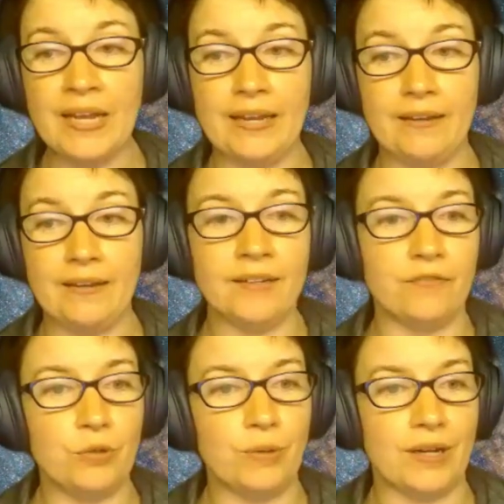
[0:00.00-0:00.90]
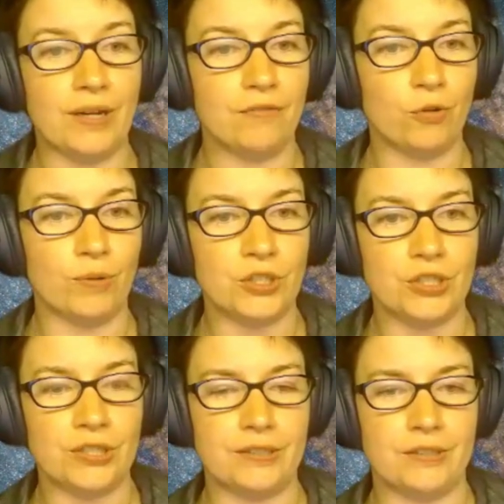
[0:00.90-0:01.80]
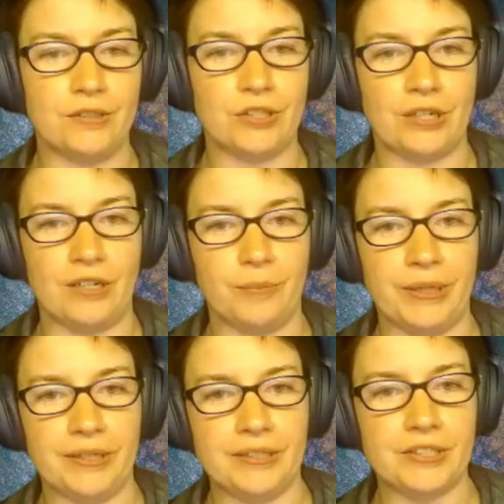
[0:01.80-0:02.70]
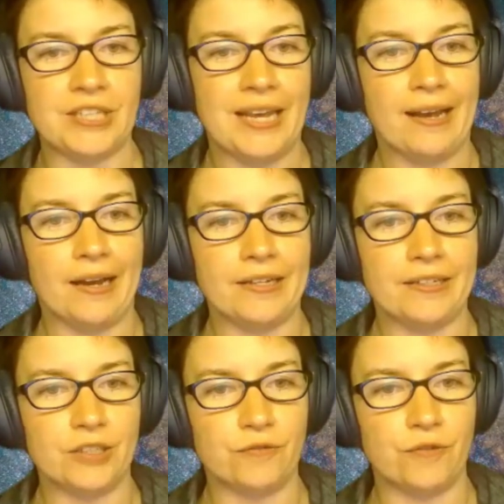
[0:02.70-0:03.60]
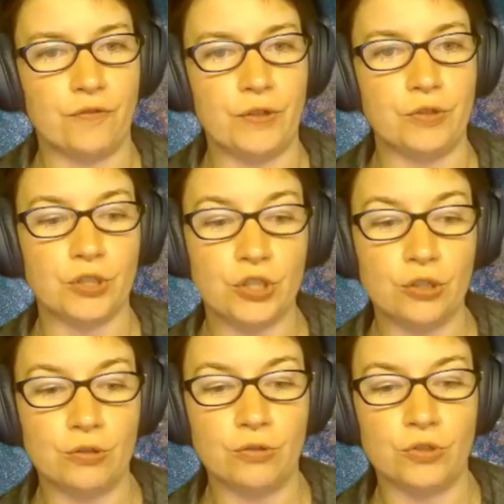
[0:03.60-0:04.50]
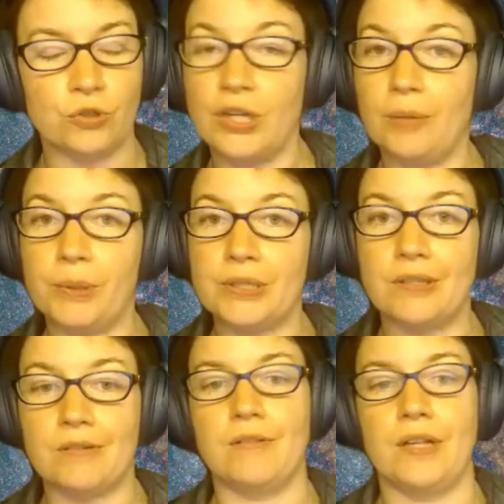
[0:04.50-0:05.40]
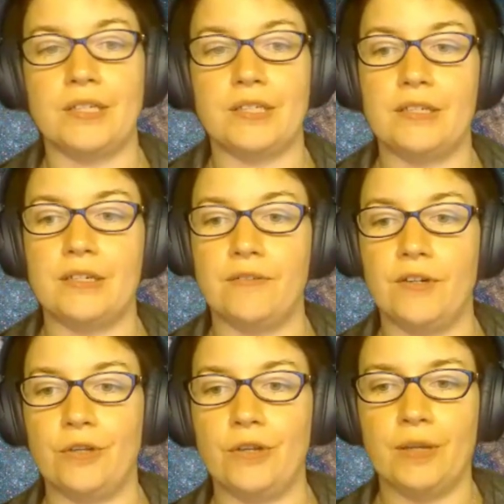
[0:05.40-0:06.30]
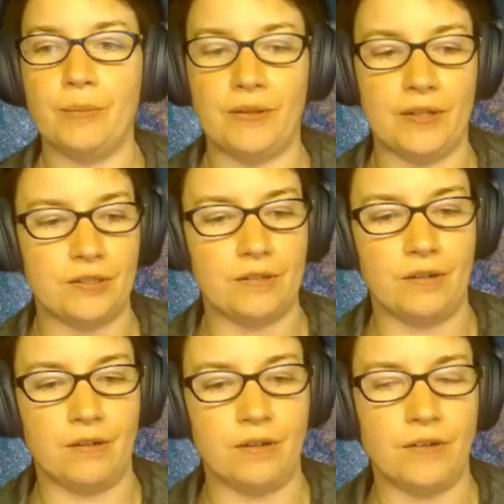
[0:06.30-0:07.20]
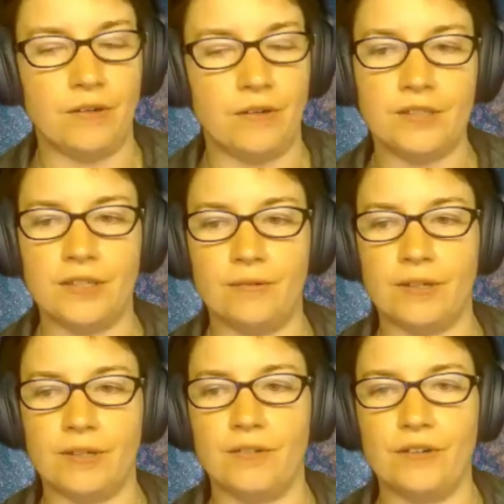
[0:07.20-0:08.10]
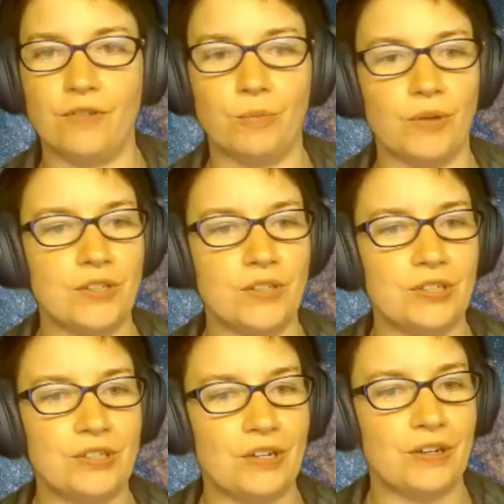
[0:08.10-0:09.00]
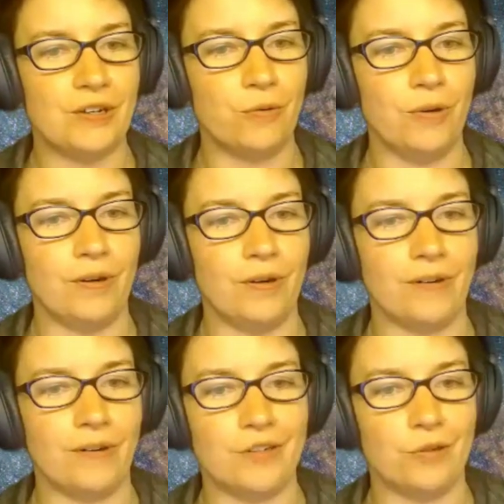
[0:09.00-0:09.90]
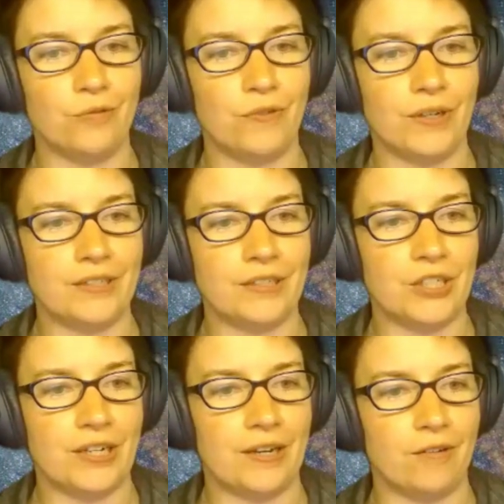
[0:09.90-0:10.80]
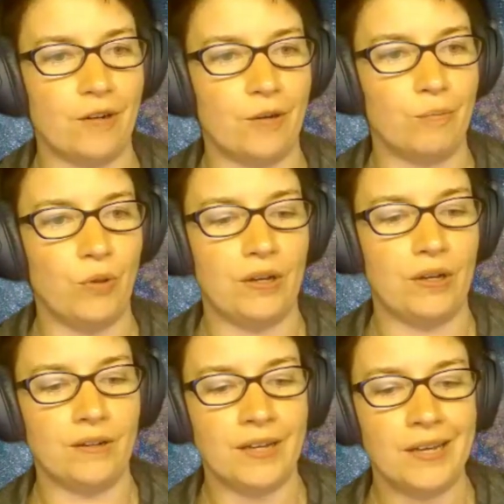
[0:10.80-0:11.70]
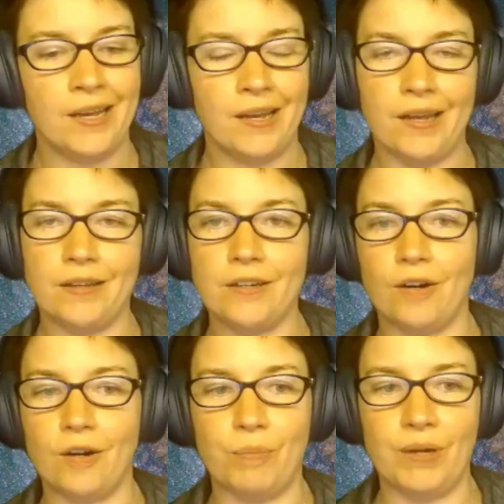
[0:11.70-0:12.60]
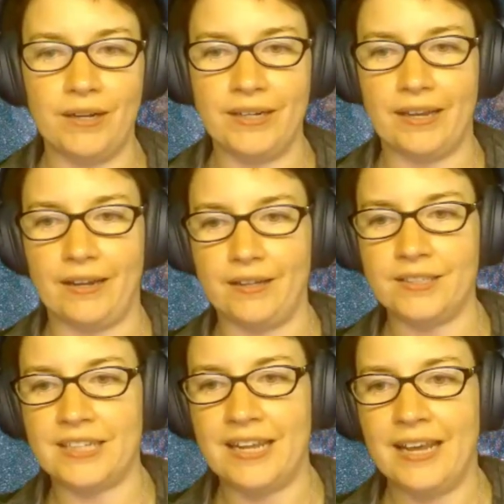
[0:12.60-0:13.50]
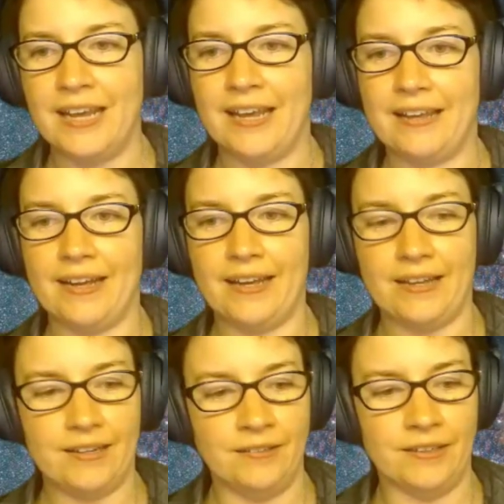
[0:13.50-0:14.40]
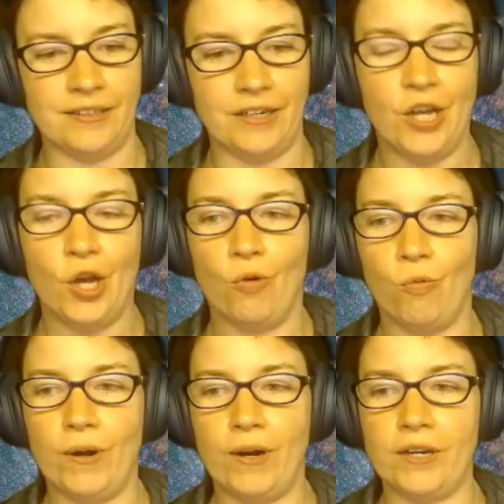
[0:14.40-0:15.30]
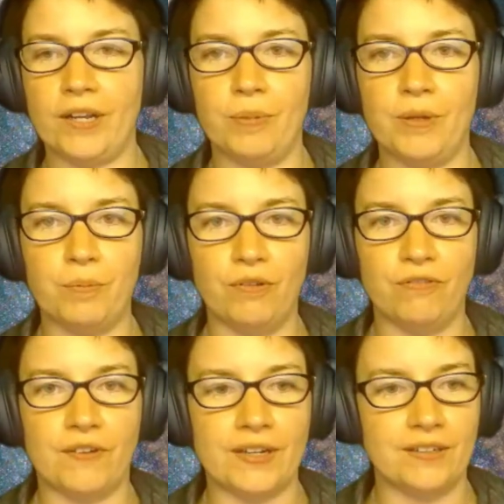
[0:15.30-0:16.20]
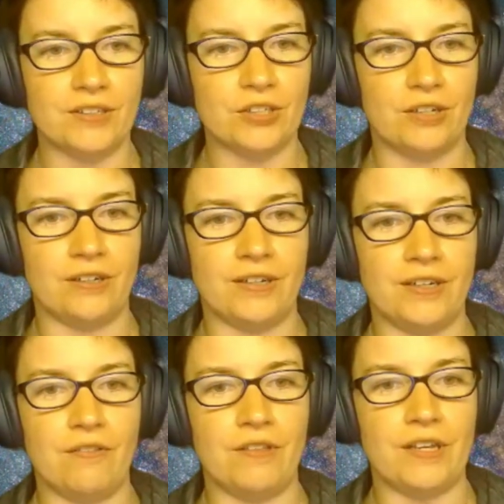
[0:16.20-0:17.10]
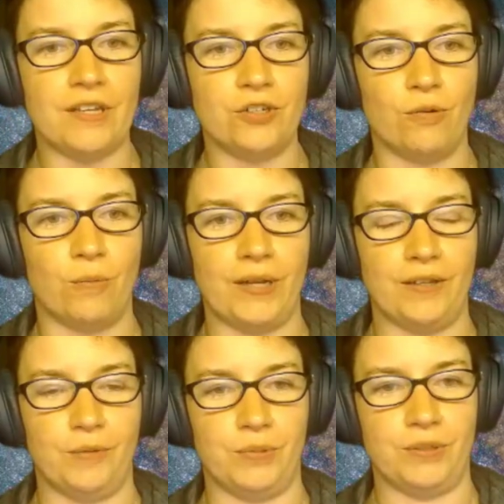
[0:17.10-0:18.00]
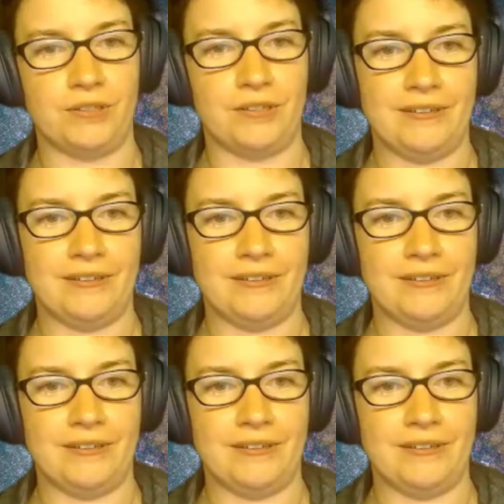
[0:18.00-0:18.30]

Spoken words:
And if you have questions, comments, ideas for future shows, or topics that you'd like to see covered, you can email us at rfrx@recoveringfromreligion.org. And don't forget to check out our blog and our podcast. And Helen, where can people find us on the interwebs?